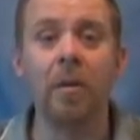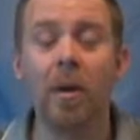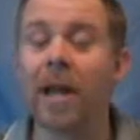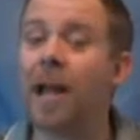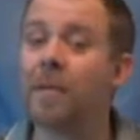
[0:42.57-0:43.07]

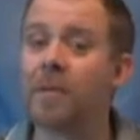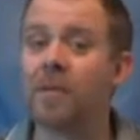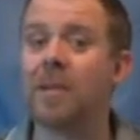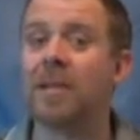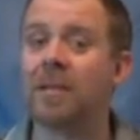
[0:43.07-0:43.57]
What happens
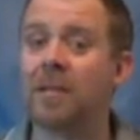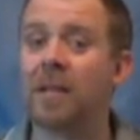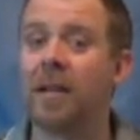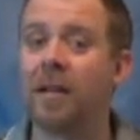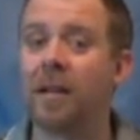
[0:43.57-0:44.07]
with these little
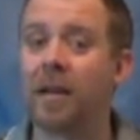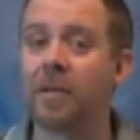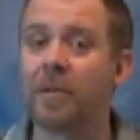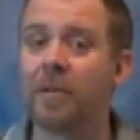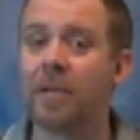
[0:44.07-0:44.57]

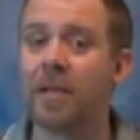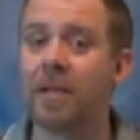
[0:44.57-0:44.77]
helicopters